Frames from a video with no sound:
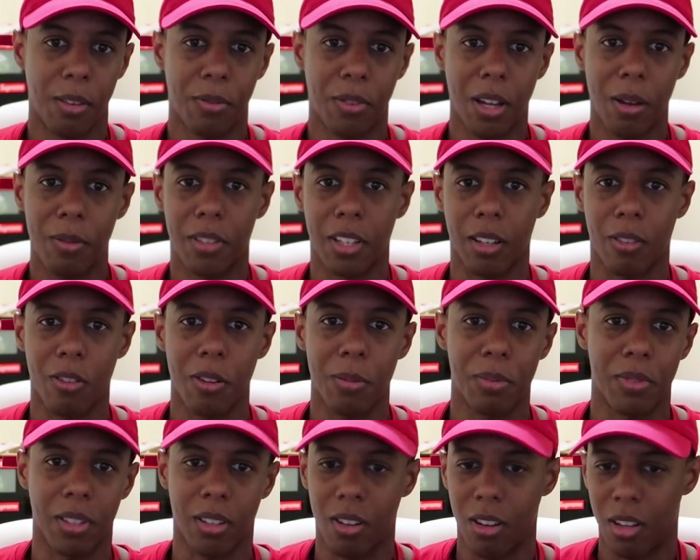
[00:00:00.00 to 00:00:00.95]
I forgot the
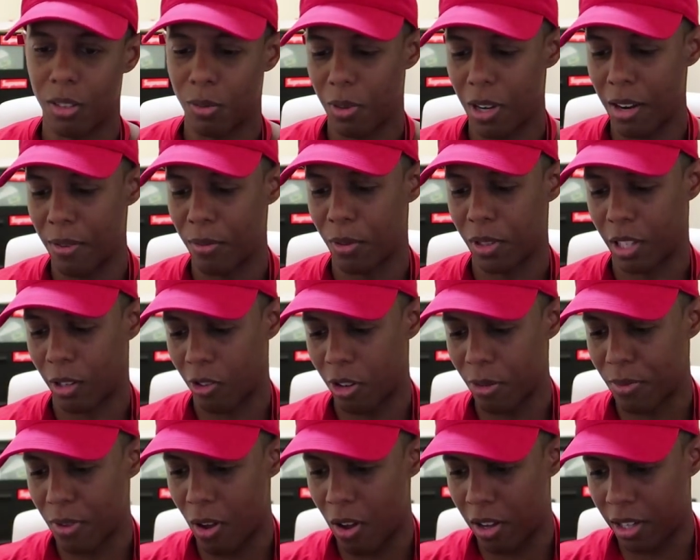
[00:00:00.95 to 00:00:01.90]
grips are called, whatever, with the
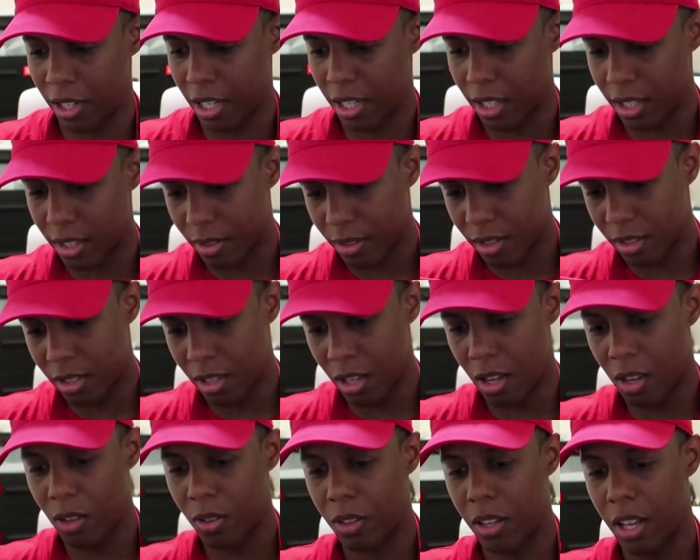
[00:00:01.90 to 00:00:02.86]
grips on it.
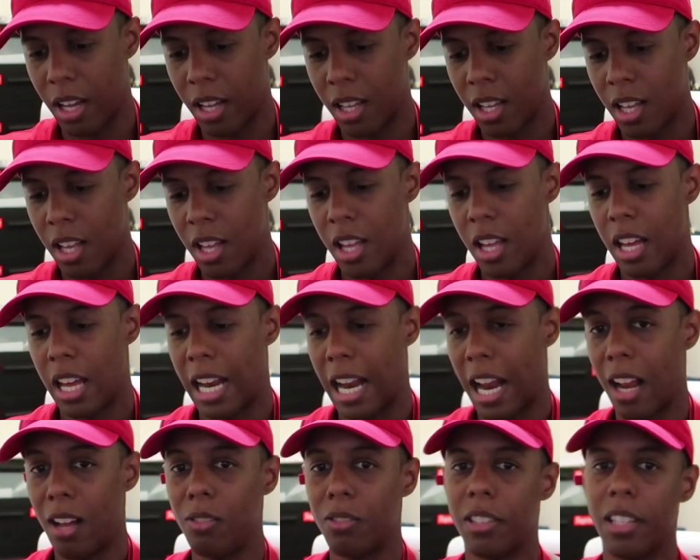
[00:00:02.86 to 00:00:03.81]
So,
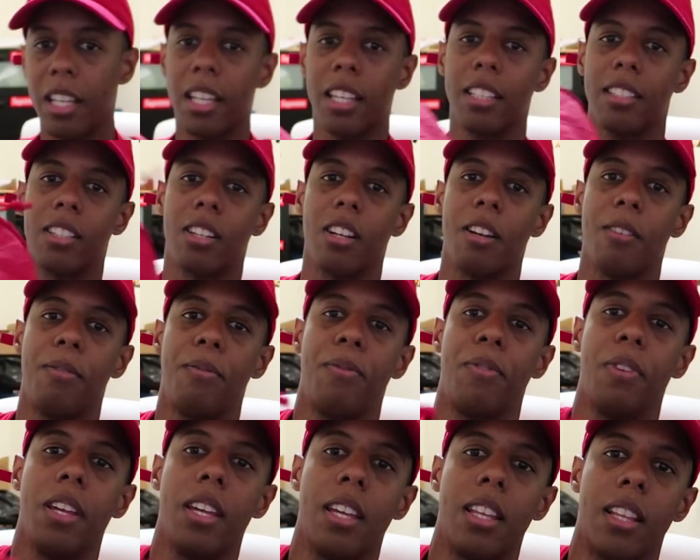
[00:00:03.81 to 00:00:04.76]
and I don't think it's gonna
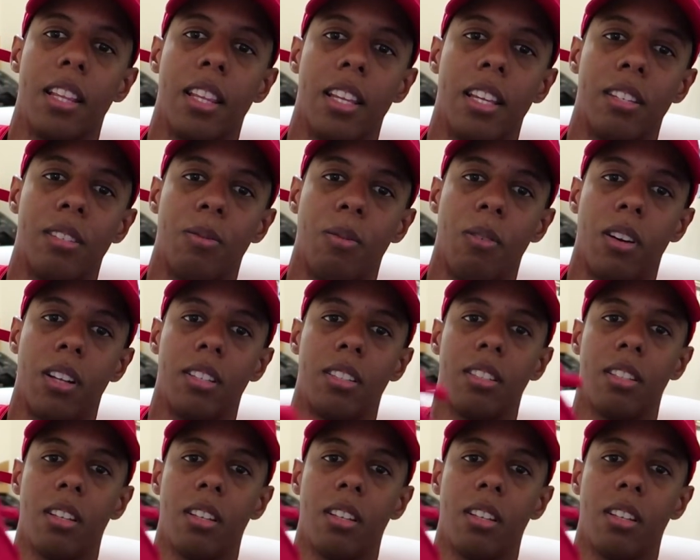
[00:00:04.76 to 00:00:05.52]
fit in this one.